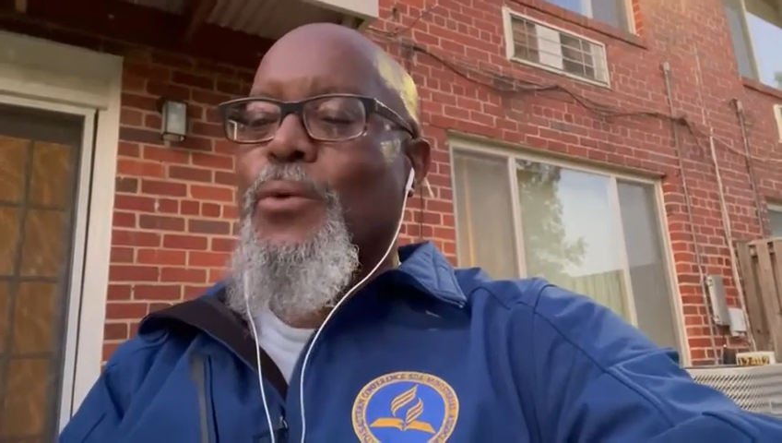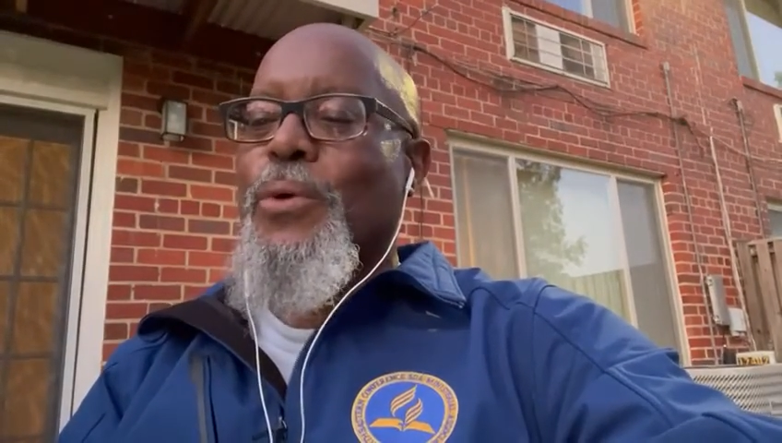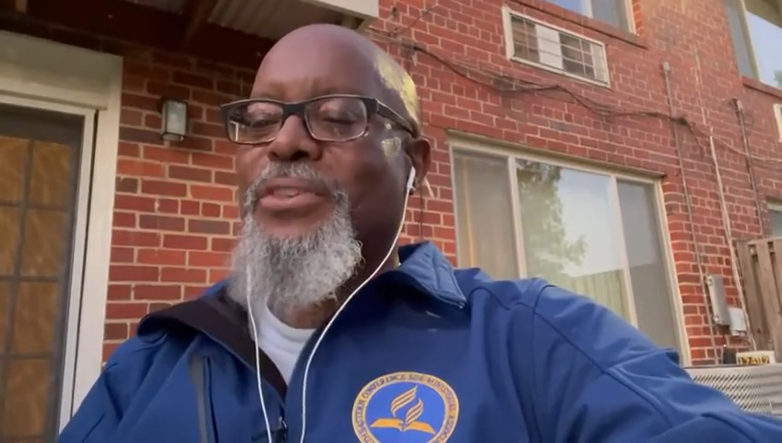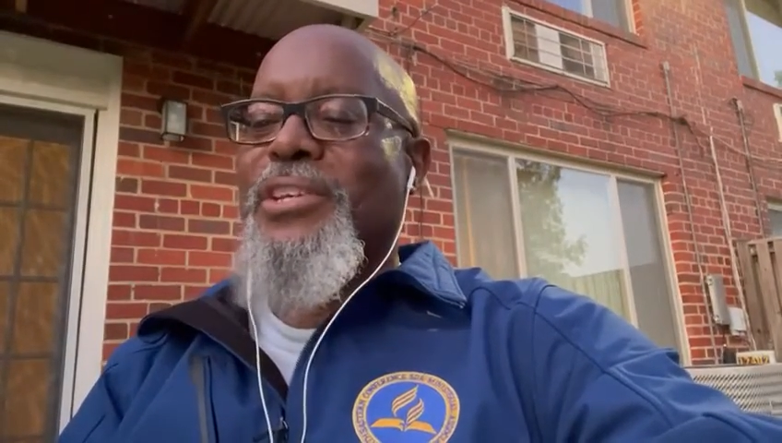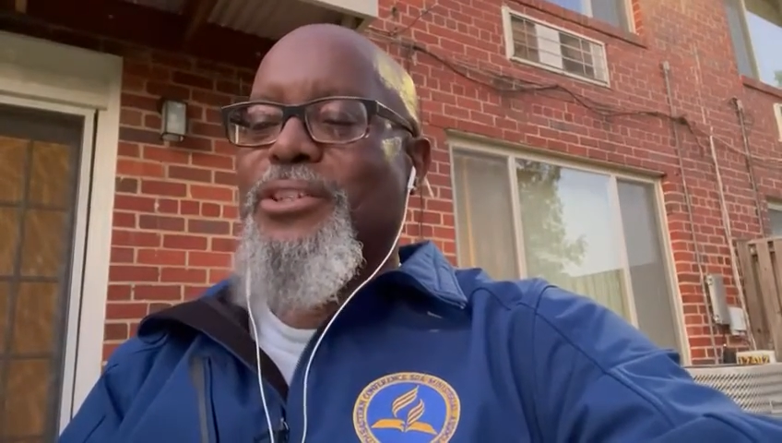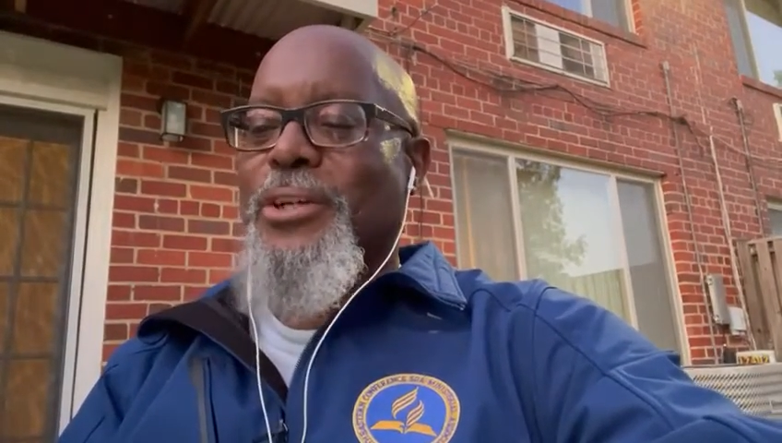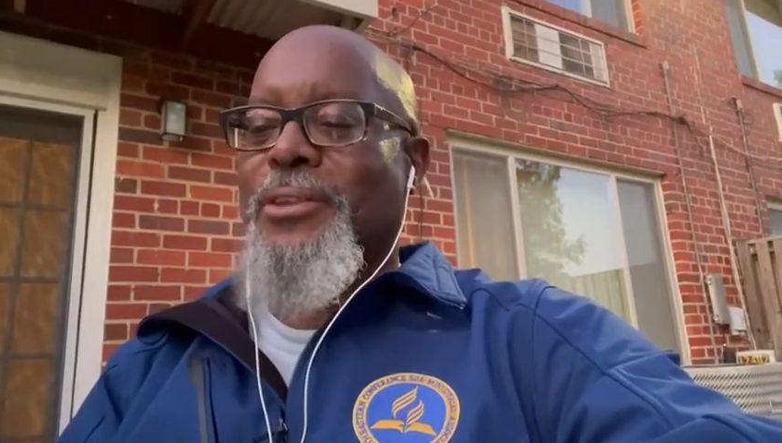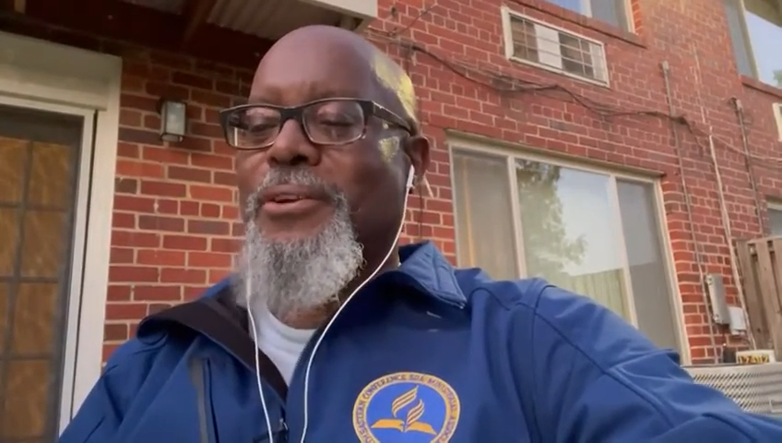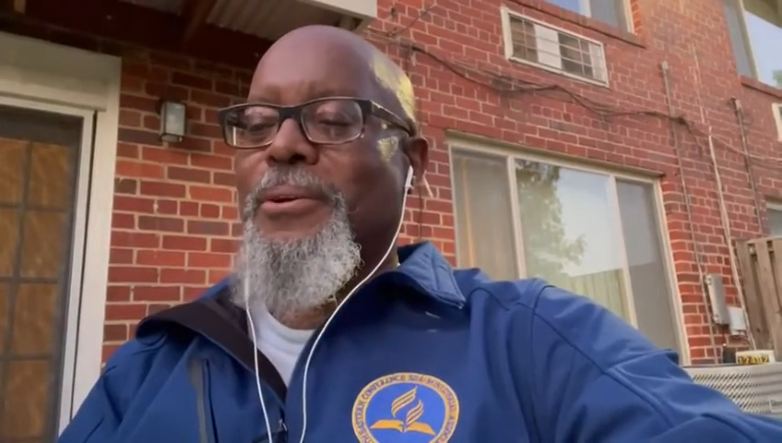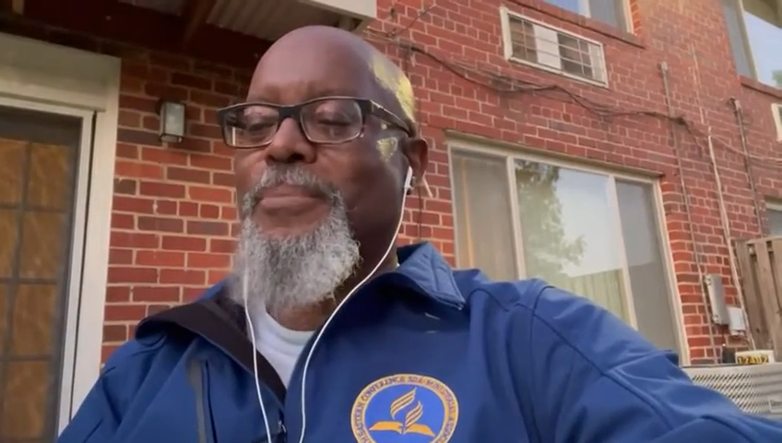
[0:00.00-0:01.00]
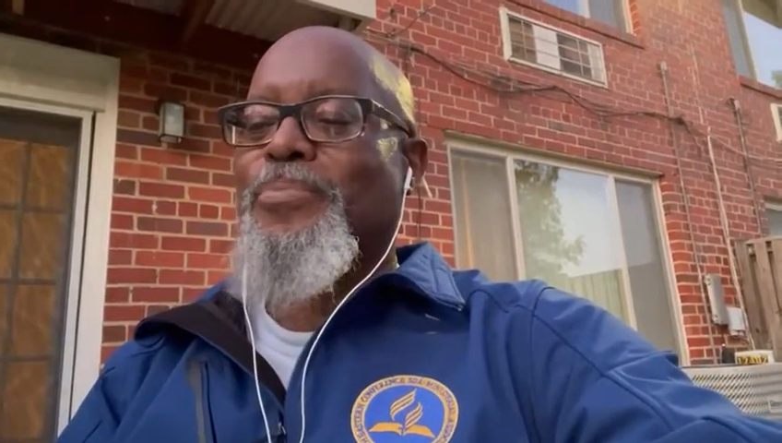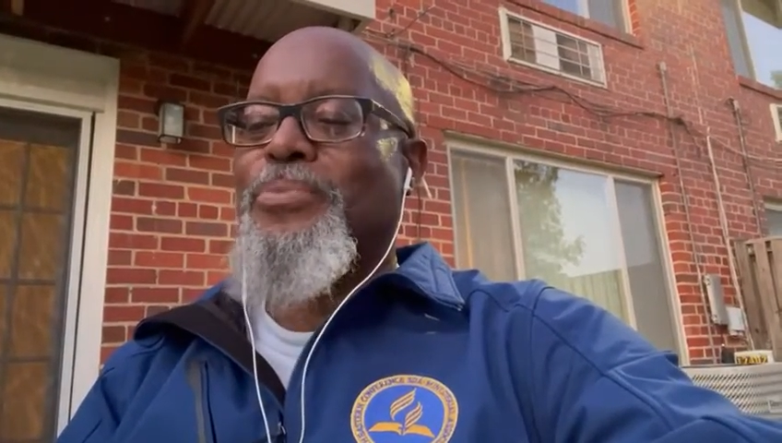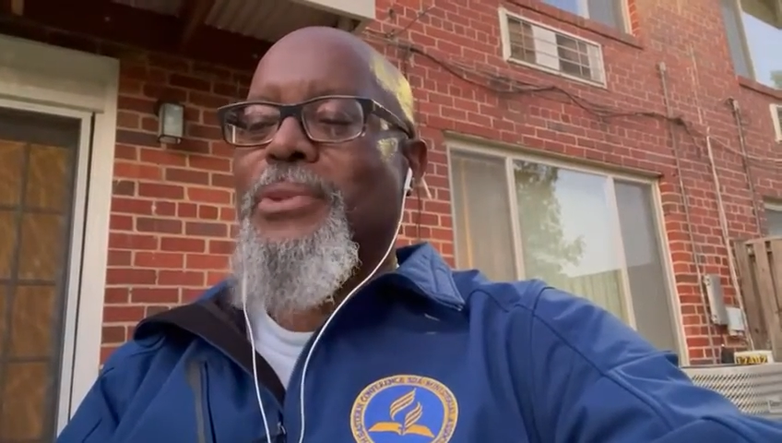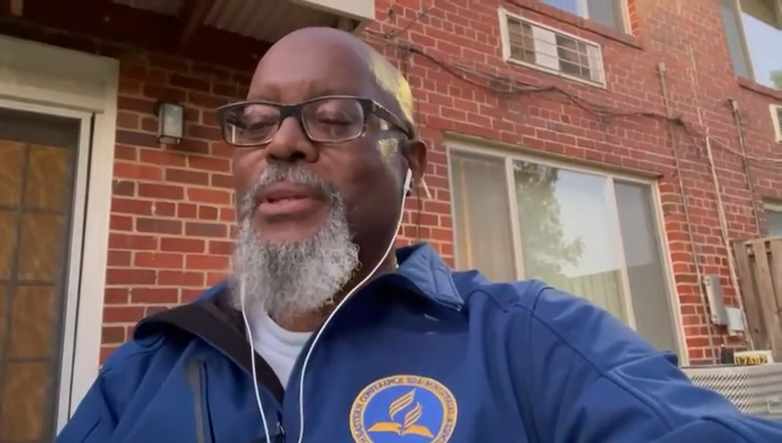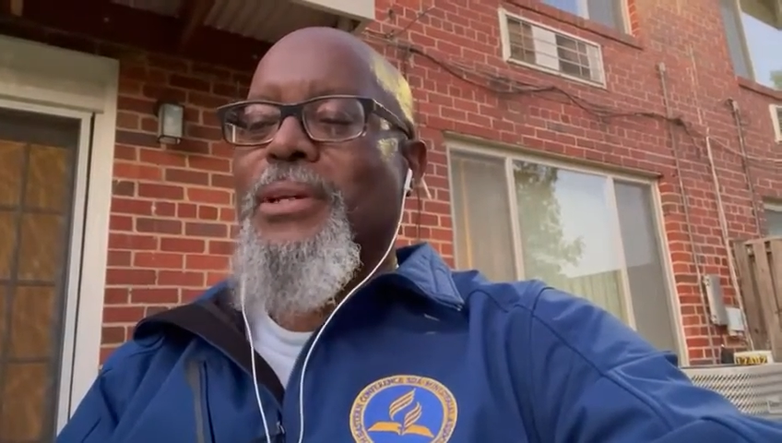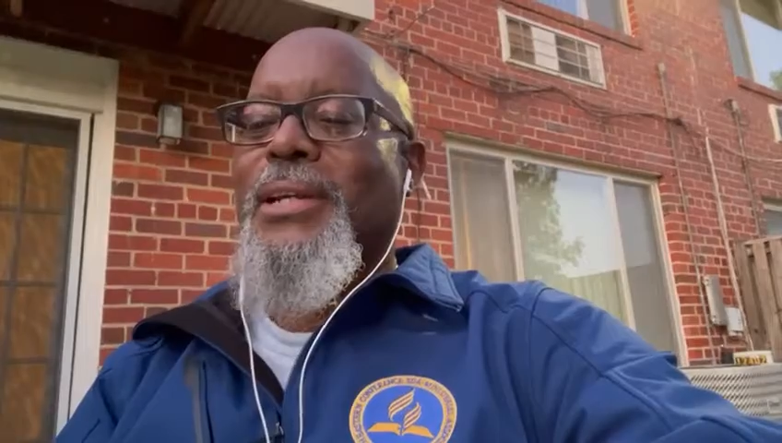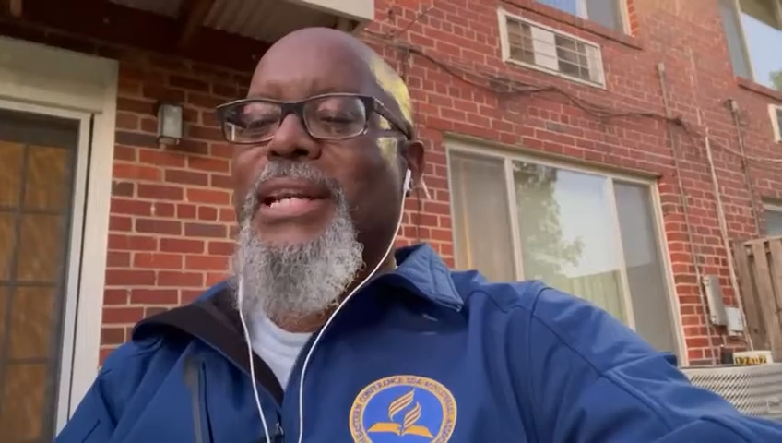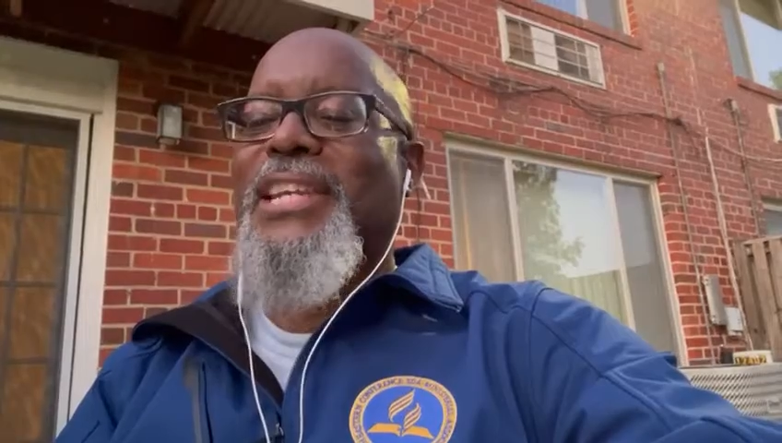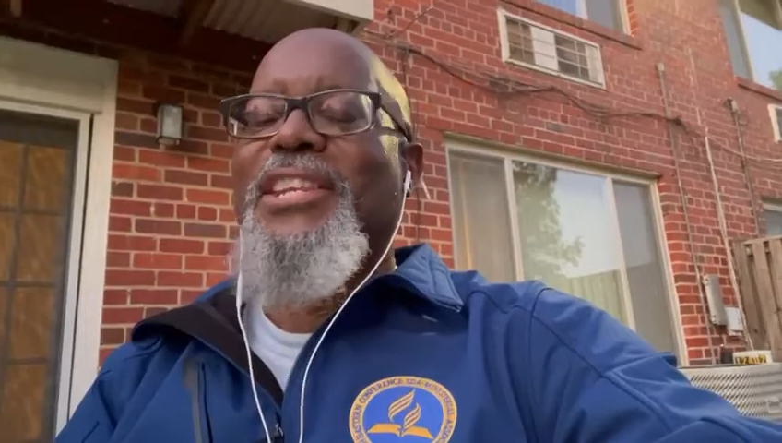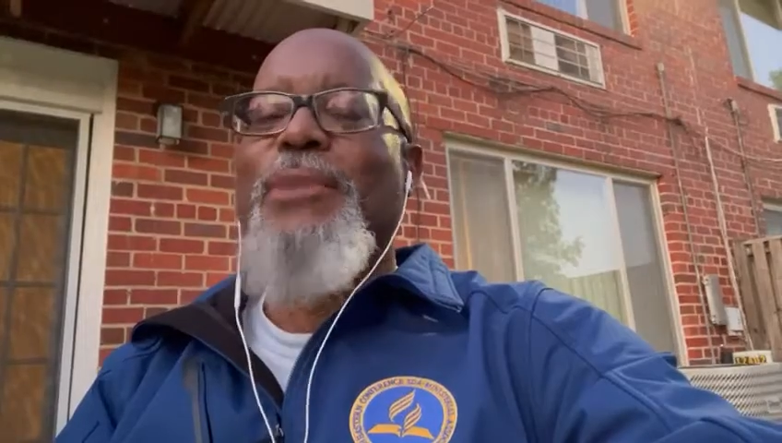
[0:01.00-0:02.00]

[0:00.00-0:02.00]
with each other. Let